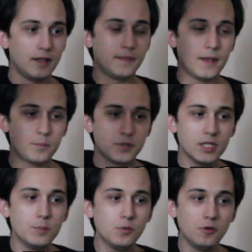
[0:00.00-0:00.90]
that
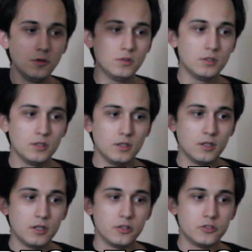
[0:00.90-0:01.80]
people
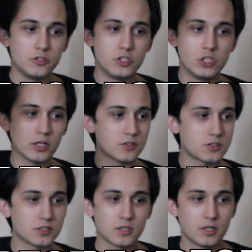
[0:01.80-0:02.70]

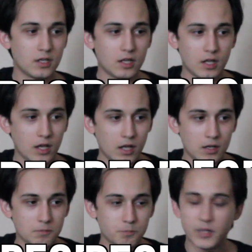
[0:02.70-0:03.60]
just
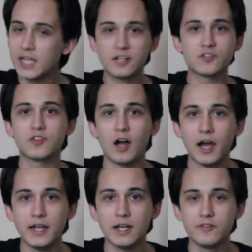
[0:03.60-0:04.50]
pick a
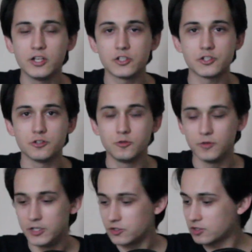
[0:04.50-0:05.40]
side of an issue.
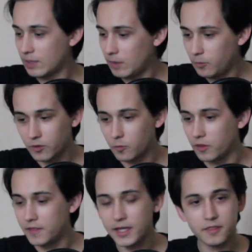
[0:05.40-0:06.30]
They just come up with
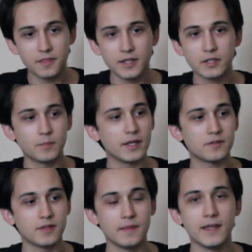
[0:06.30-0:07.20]
what they think
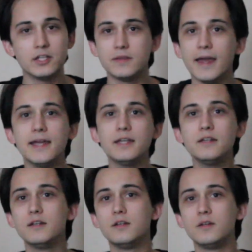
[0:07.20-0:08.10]
makes
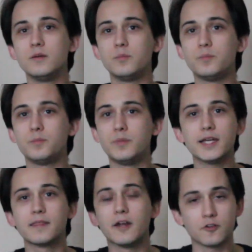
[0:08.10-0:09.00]
they
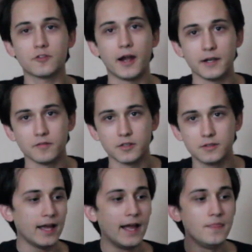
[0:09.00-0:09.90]
pick their side of
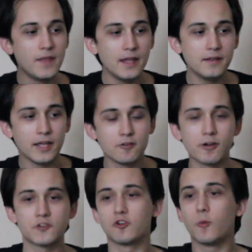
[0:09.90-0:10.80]
it, and then they
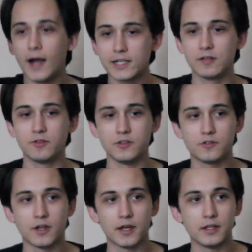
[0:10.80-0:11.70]
retroactively
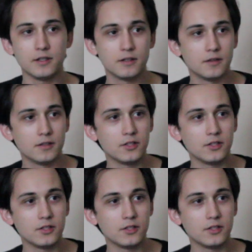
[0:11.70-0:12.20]
say,